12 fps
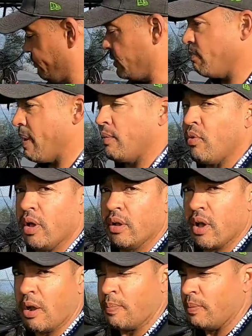bed rug
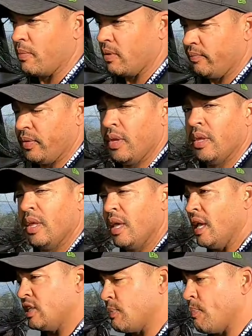carpet,
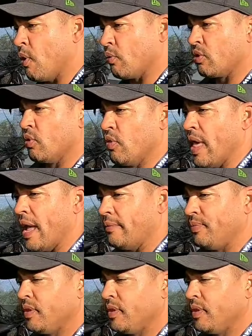is to poke through that